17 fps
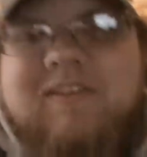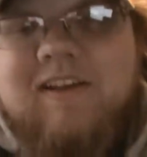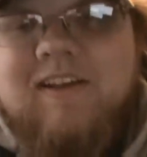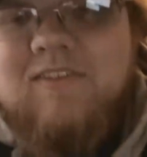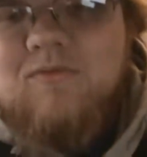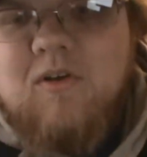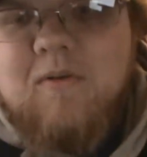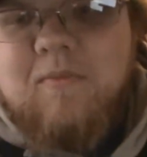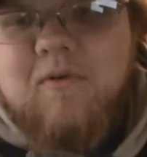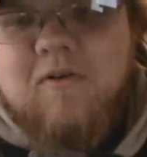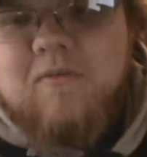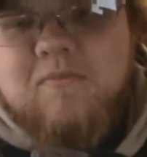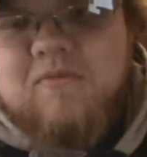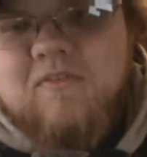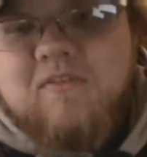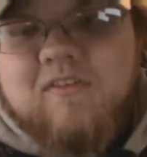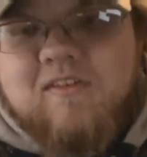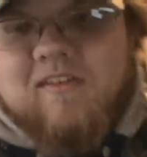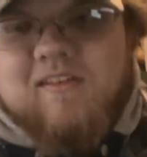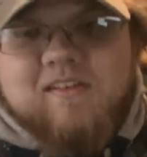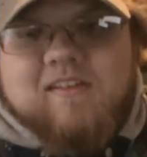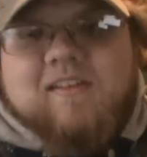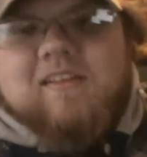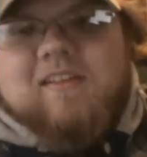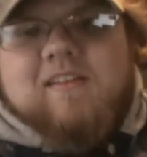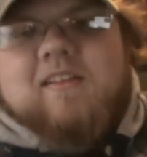I gotta swap arms.
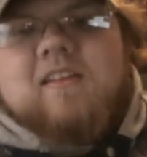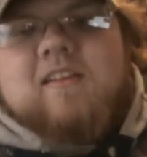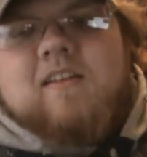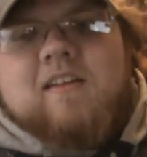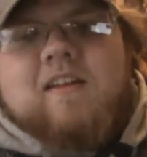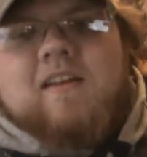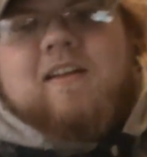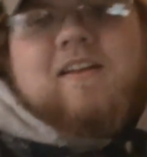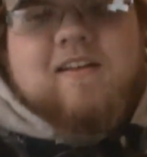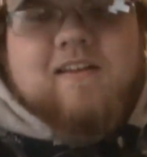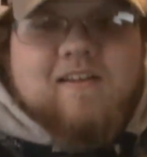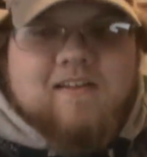Ugh.